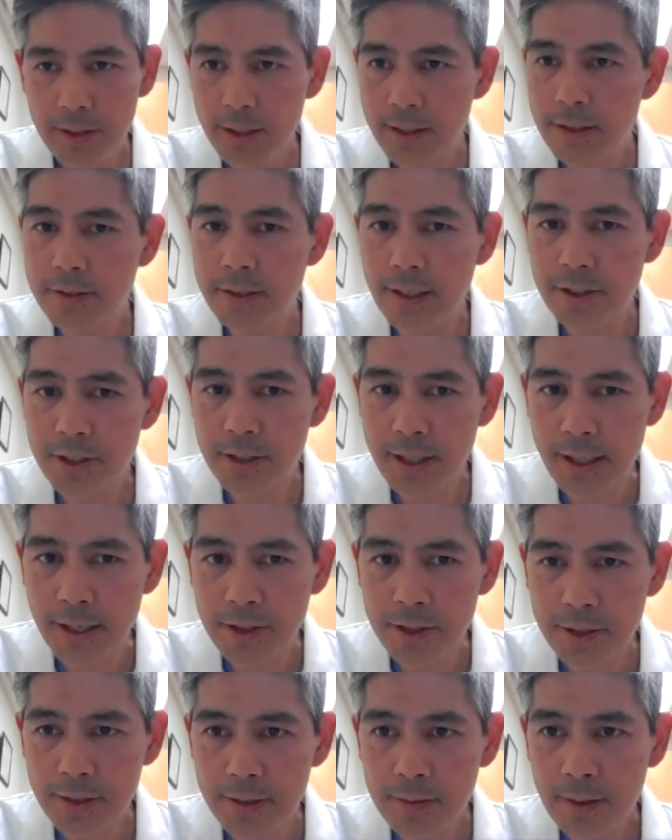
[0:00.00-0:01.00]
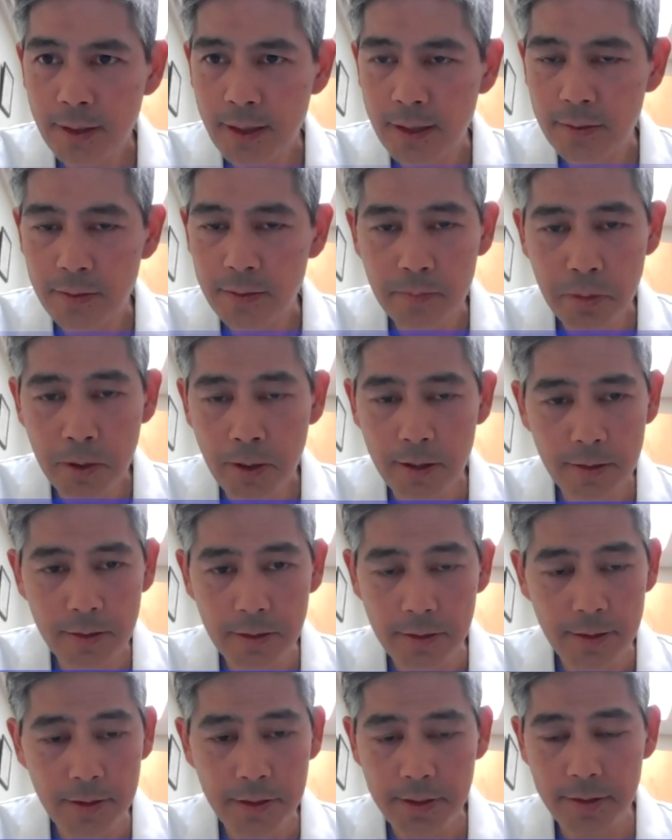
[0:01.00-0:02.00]
thing is education, and
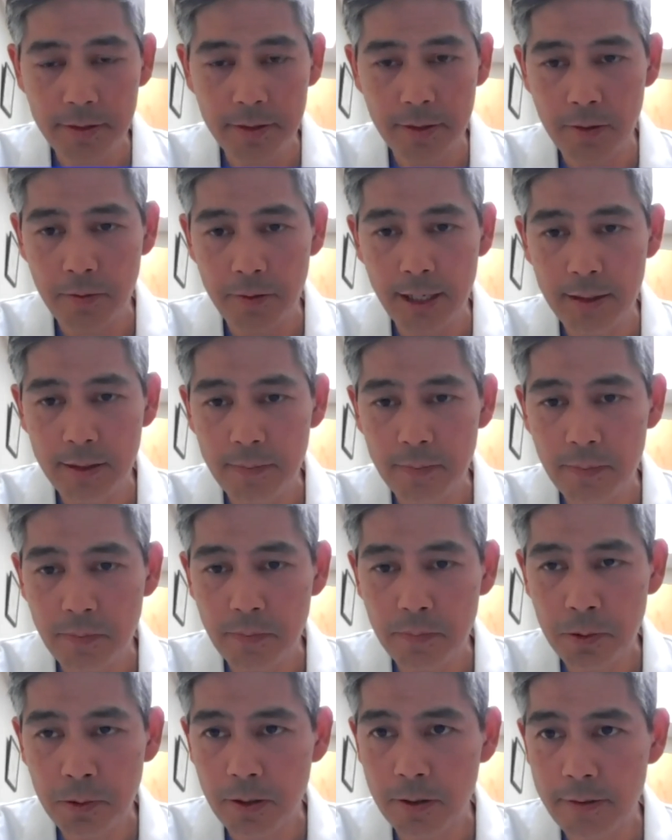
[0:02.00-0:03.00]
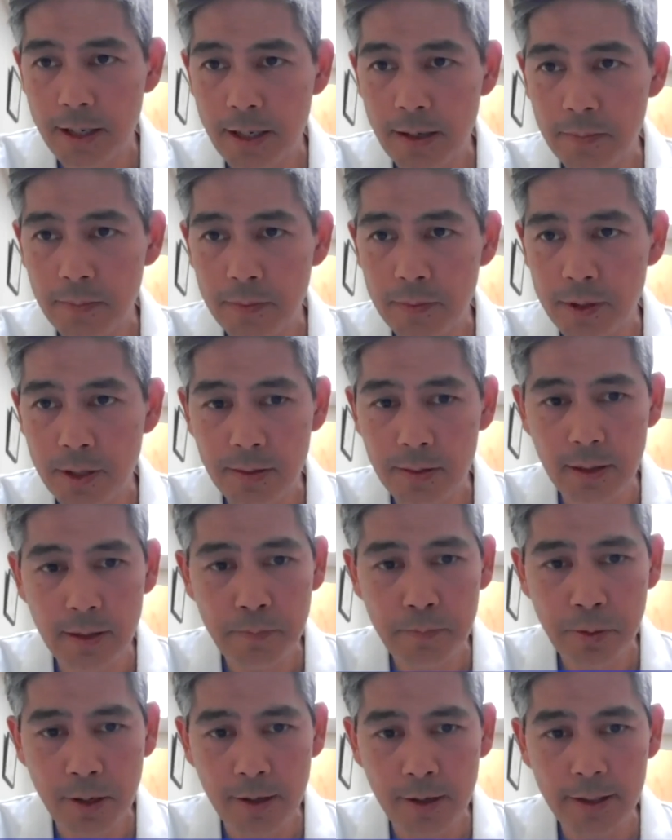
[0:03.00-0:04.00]
part this is a great program to
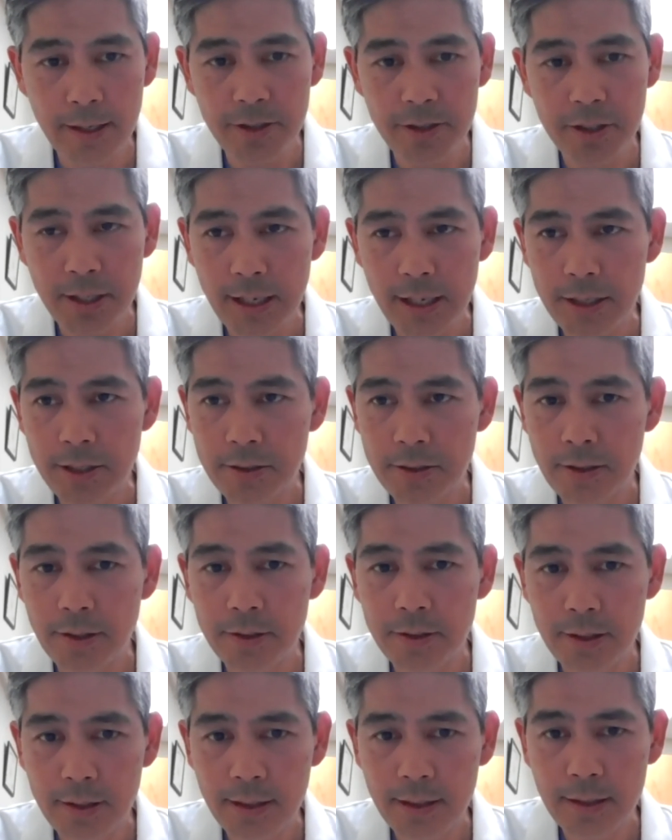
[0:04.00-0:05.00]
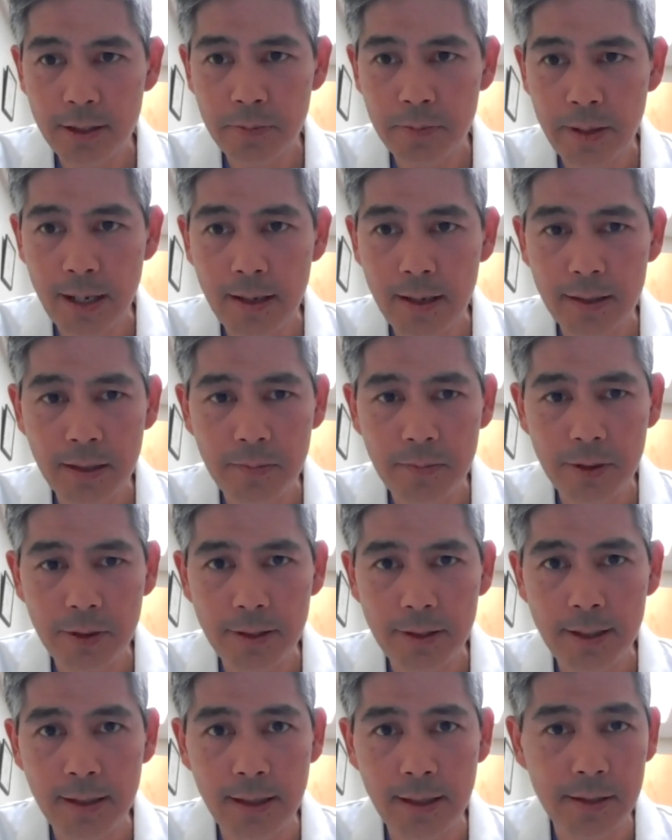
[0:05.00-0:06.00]
impart education on the Hispanic
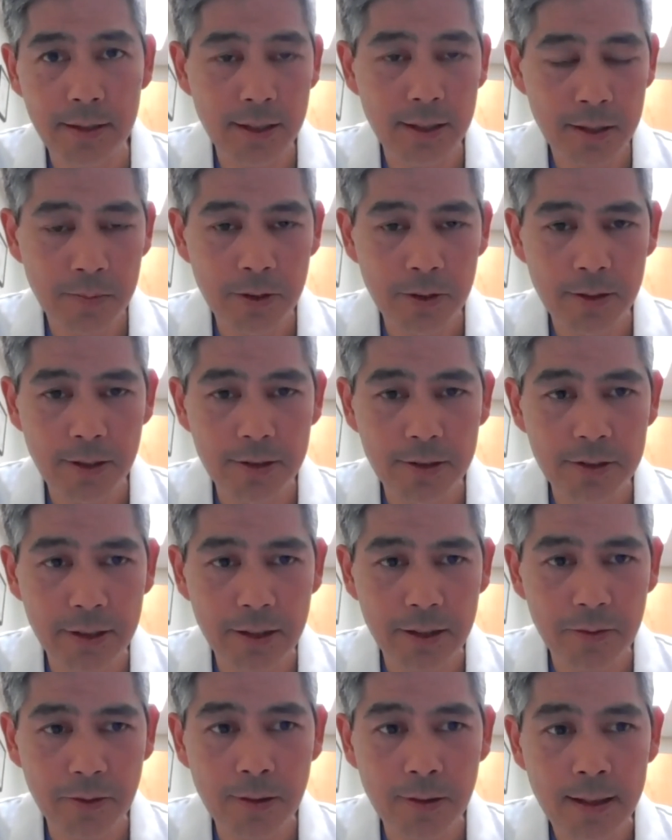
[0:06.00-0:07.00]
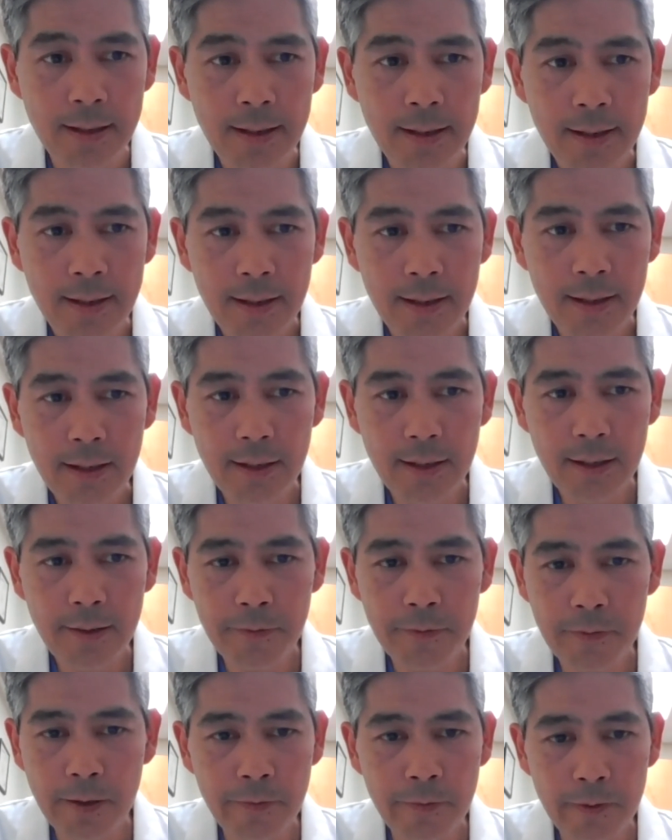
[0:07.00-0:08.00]
community and the community in general.
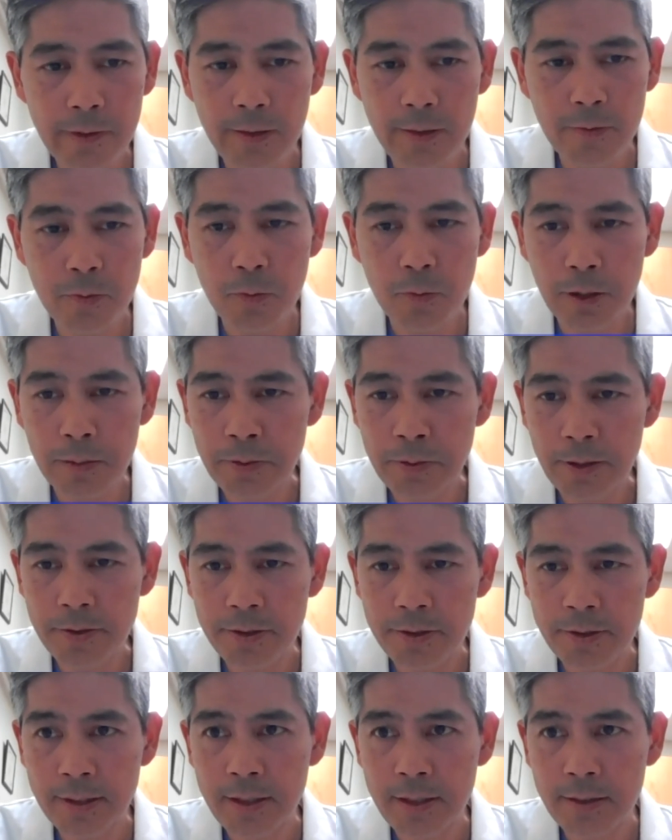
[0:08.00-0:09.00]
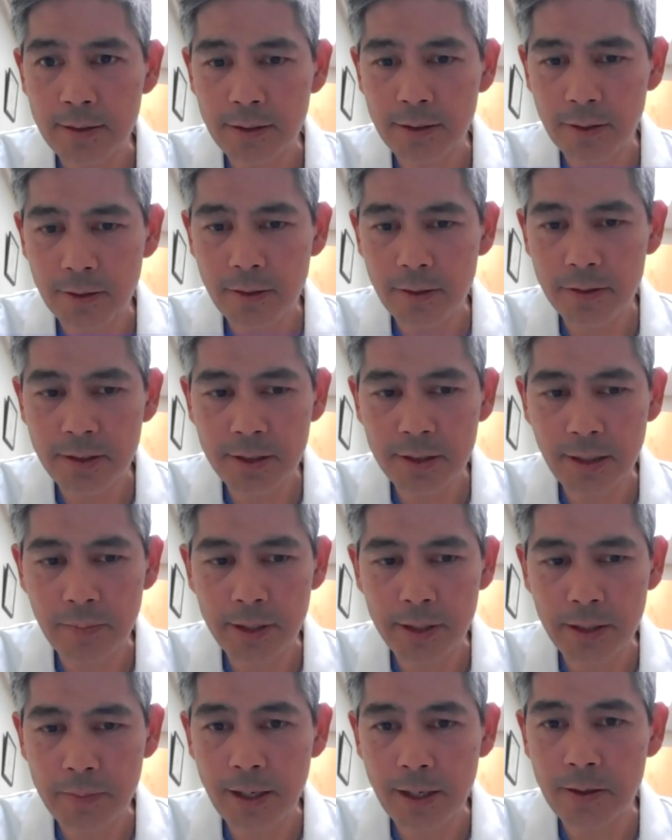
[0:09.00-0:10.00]
If, if even one person can learn
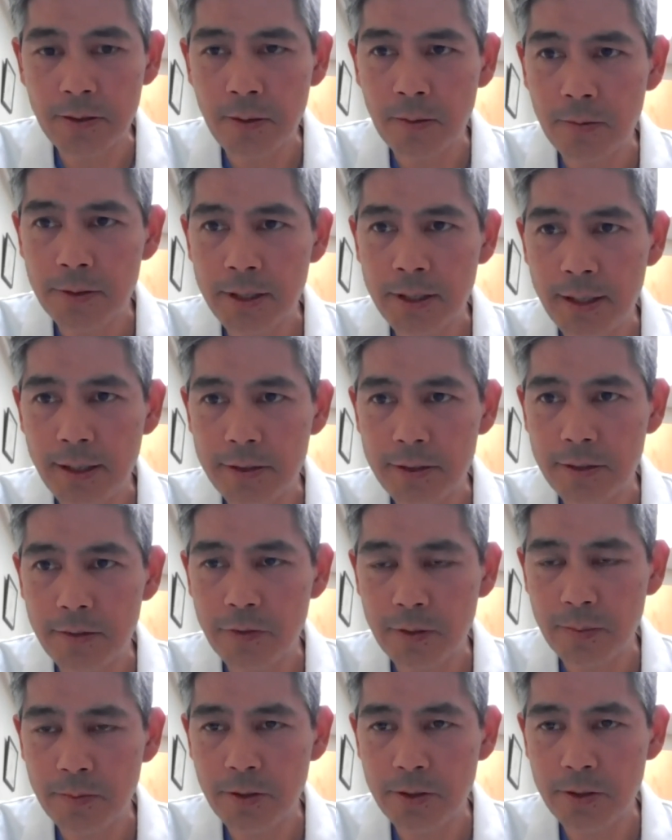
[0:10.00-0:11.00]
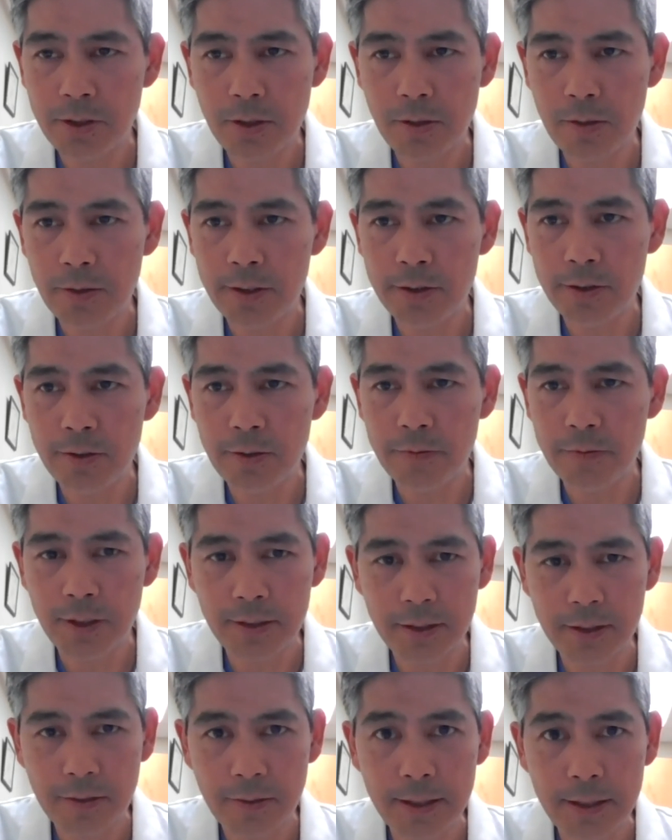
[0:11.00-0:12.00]
something about colon cancer from your show, then you've
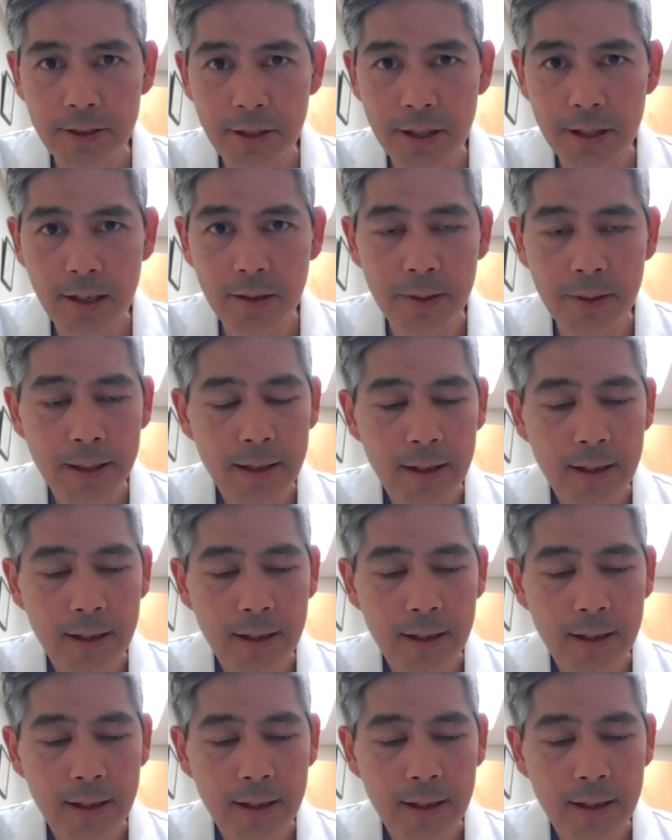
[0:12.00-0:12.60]
done a great job.